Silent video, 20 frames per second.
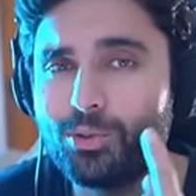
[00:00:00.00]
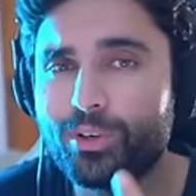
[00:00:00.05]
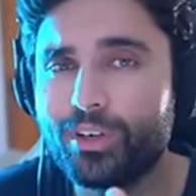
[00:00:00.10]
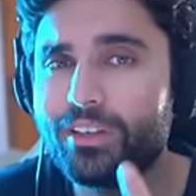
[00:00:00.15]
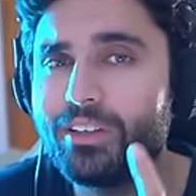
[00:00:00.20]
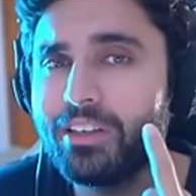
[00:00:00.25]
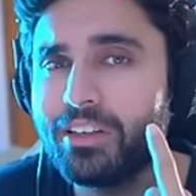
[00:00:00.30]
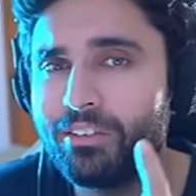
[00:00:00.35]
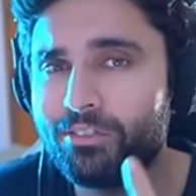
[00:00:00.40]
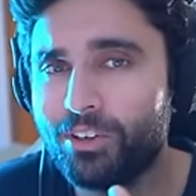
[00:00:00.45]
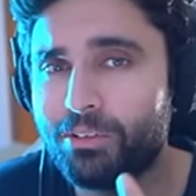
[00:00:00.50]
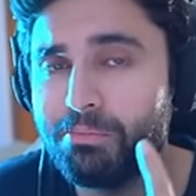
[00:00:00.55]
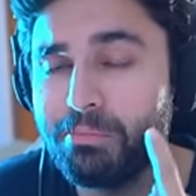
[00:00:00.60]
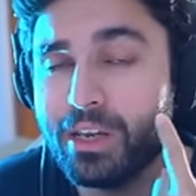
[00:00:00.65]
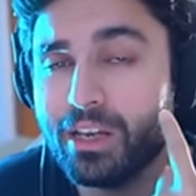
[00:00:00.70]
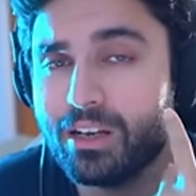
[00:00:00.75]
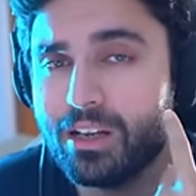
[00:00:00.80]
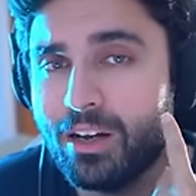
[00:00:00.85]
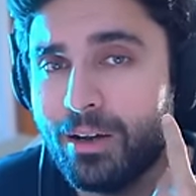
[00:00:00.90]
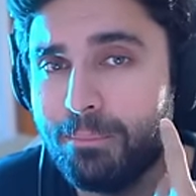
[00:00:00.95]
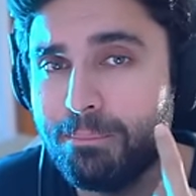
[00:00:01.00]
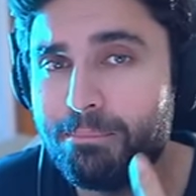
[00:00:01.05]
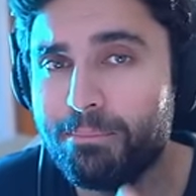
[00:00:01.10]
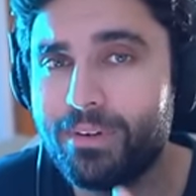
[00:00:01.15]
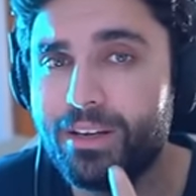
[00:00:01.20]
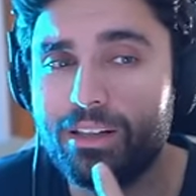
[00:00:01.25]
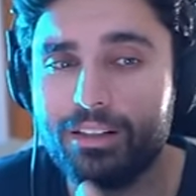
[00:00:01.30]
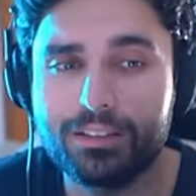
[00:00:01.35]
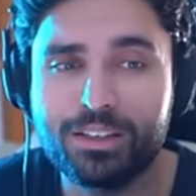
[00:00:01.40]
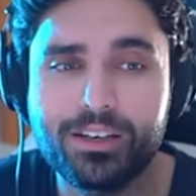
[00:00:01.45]
couldn't even make a
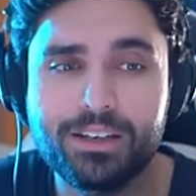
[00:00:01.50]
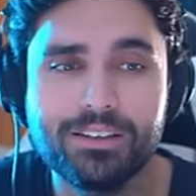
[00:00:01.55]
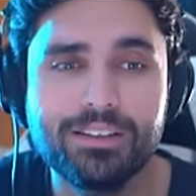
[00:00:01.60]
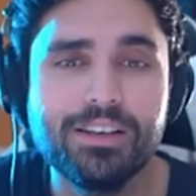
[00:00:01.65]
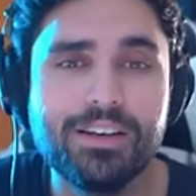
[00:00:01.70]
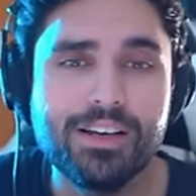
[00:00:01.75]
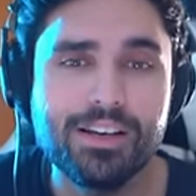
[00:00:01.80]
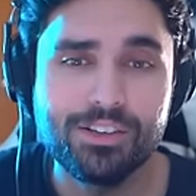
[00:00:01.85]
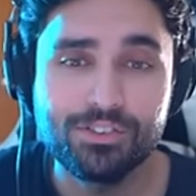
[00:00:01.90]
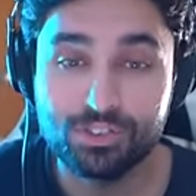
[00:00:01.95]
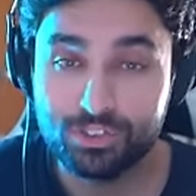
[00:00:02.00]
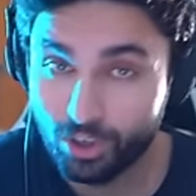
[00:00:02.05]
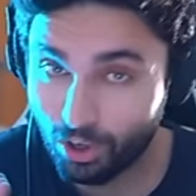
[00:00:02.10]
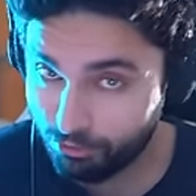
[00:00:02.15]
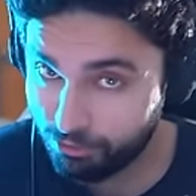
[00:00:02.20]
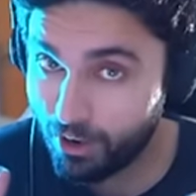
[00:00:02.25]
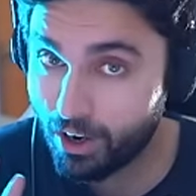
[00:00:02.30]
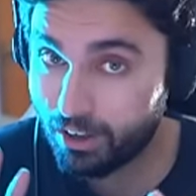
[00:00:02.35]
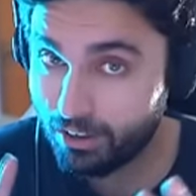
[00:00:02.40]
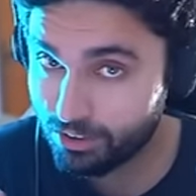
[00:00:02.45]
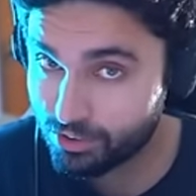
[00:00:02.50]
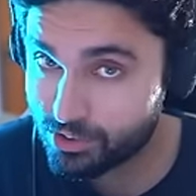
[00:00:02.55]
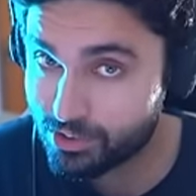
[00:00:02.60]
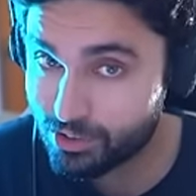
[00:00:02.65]
million. So far,